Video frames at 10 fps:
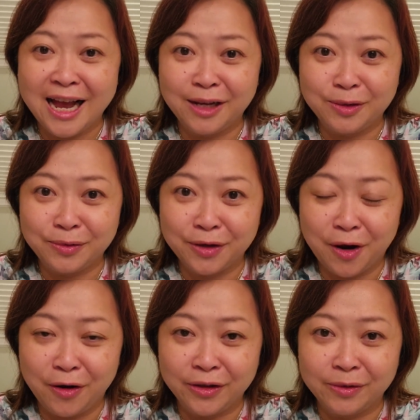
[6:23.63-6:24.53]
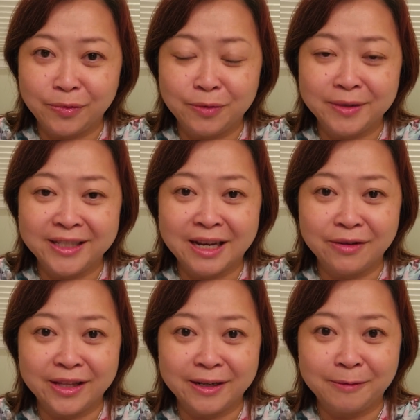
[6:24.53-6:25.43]
and to the, all the women
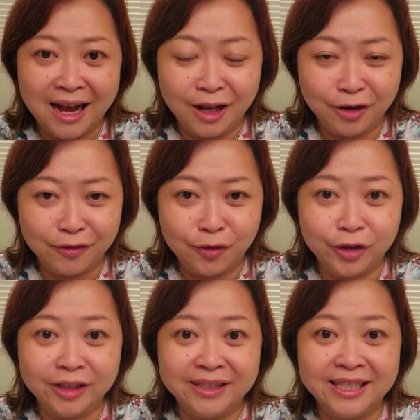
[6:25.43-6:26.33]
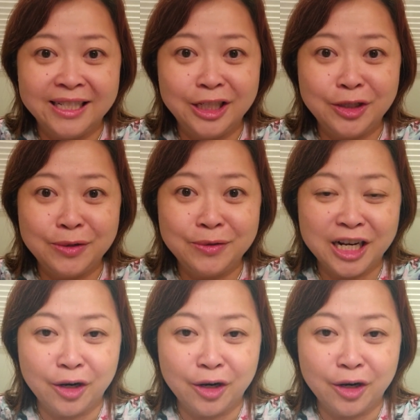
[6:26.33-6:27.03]
out there. I look forward to seeing you.